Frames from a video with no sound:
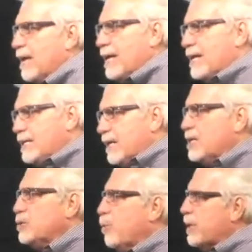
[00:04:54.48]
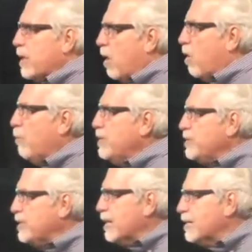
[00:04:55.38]
he does what he always
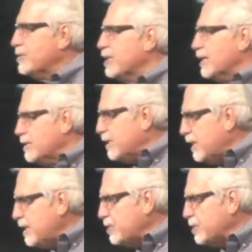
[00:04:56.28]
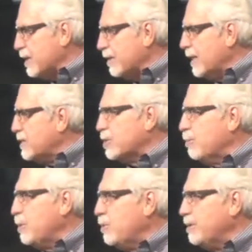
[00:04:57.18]
does a teaching. That's the
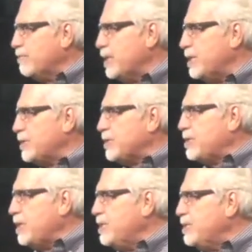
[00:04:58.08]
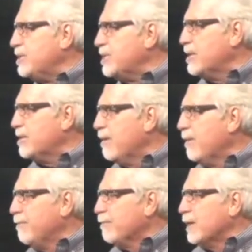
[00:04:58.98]
beauty of Jesus. Jesus didn't
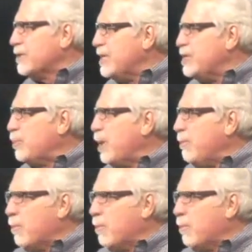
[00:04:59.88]
teach people